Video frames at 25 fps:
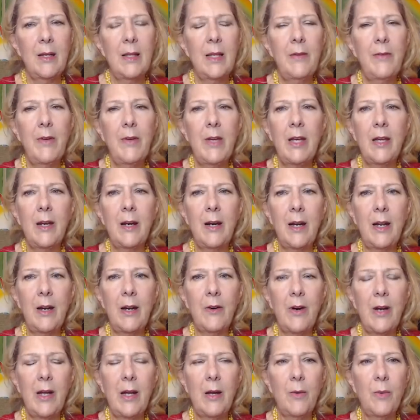living in an
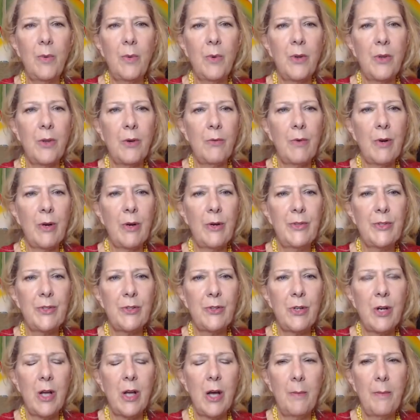area where the
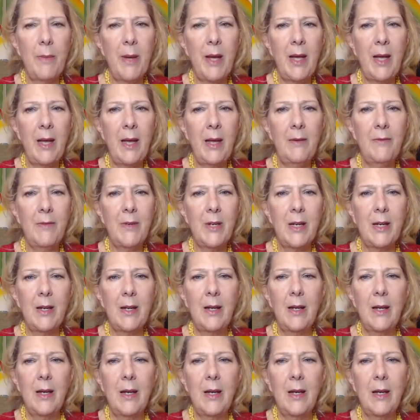roads are not paved.